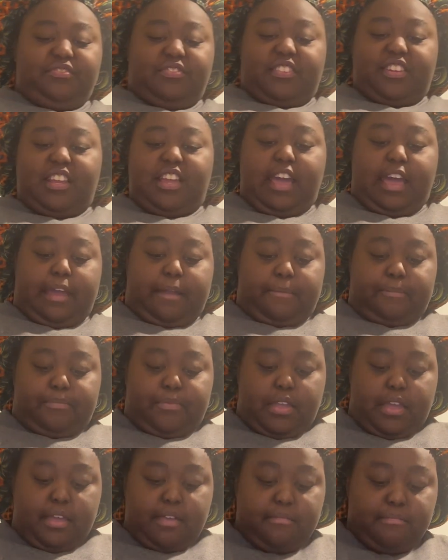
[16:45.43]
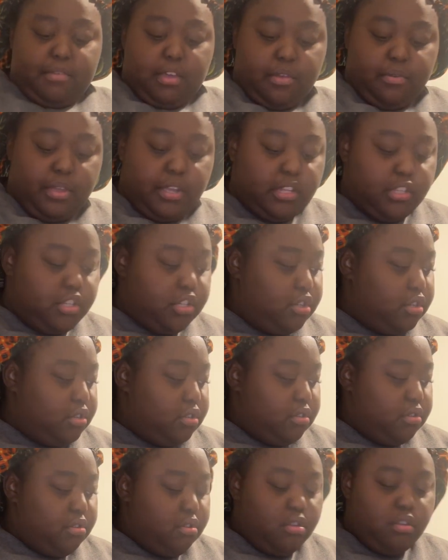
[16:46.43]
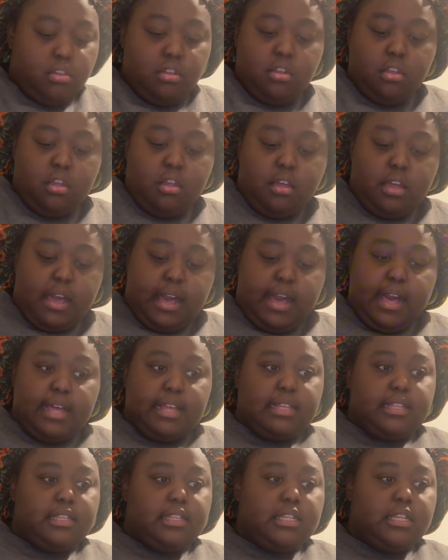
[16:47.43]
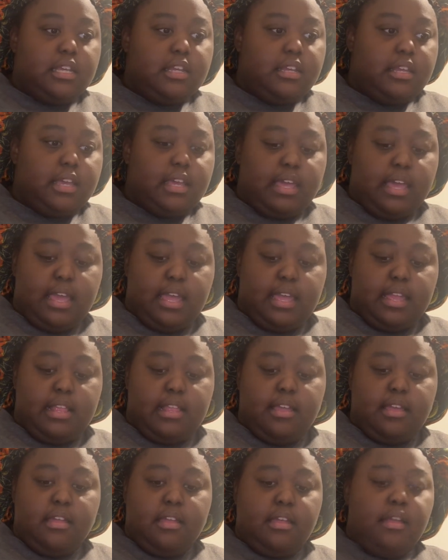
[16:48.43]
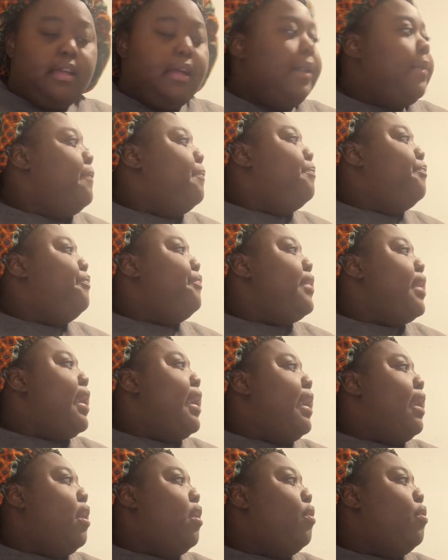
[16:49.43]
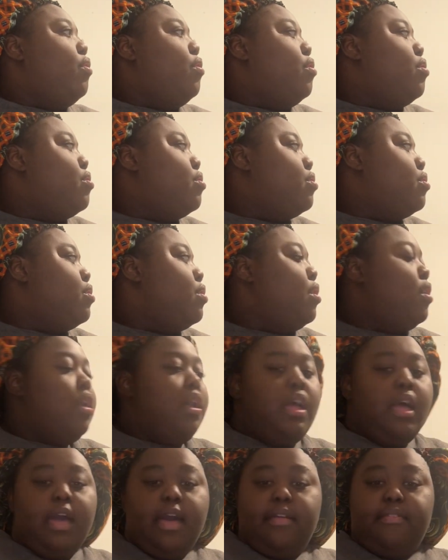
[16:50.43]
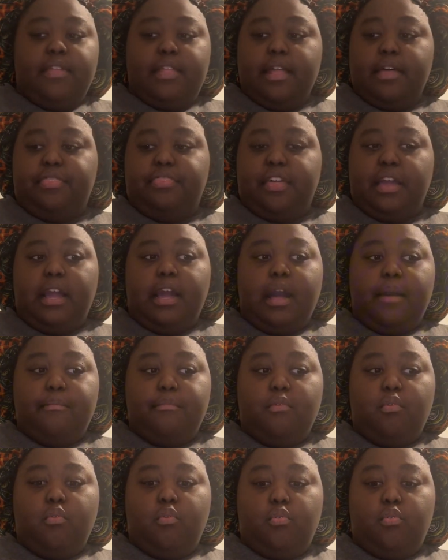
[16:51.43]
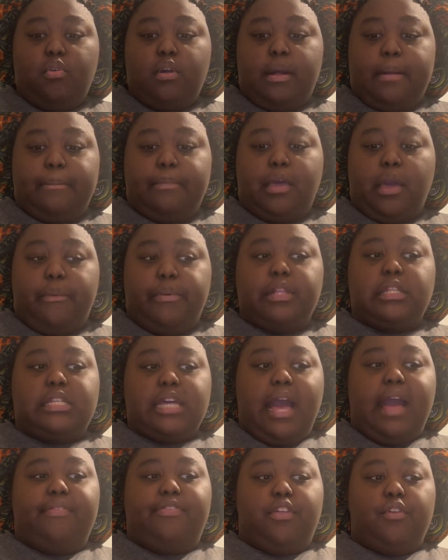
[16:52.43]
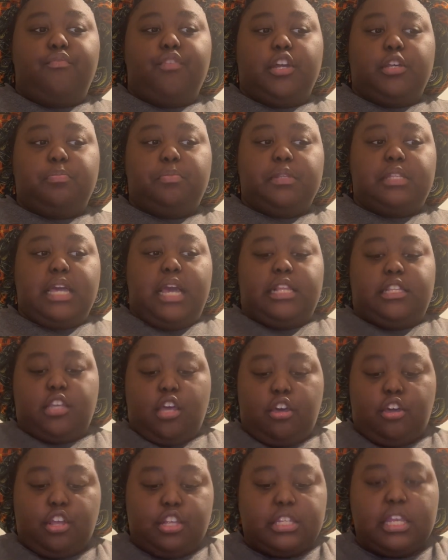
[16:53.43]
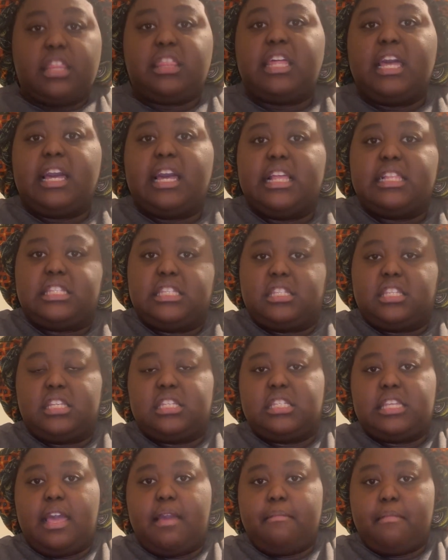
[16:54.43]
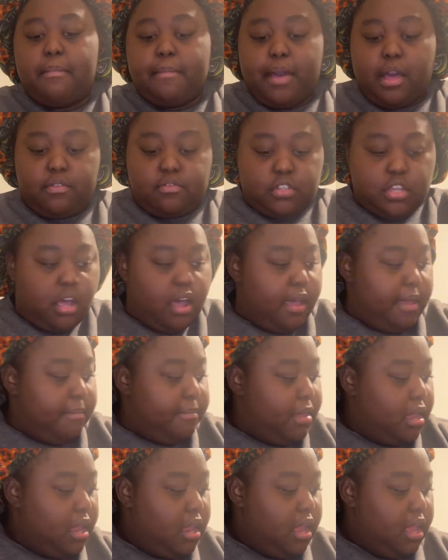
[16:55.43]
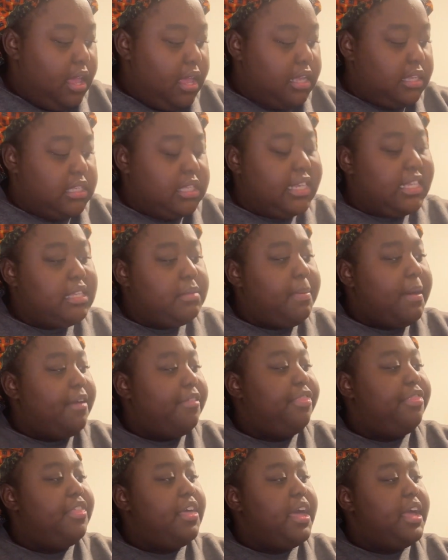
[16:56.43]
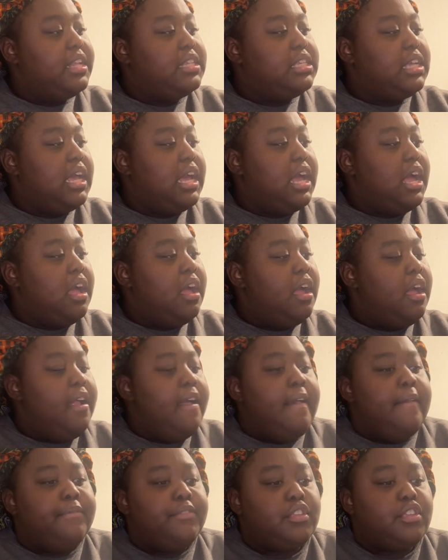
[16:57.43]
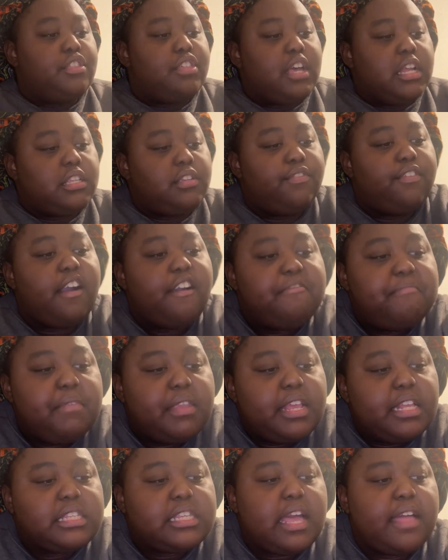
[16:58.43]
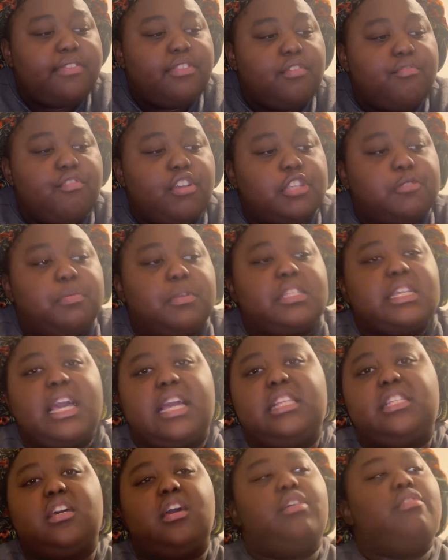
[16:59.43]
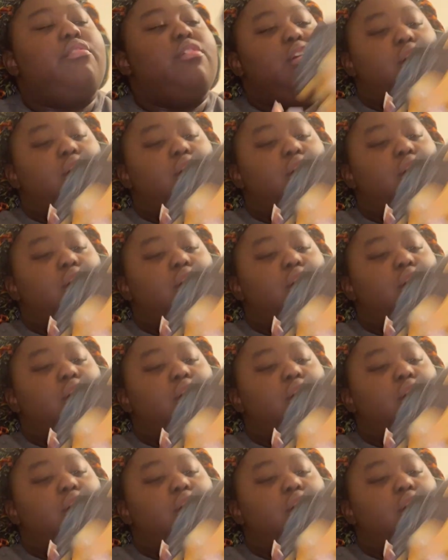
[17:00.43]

Okay, I'm going to add it in now. And then I think I'm going to add the roast potato, because I think it's the same amount of time. It says about 30 to 35 minutes, and the roast potato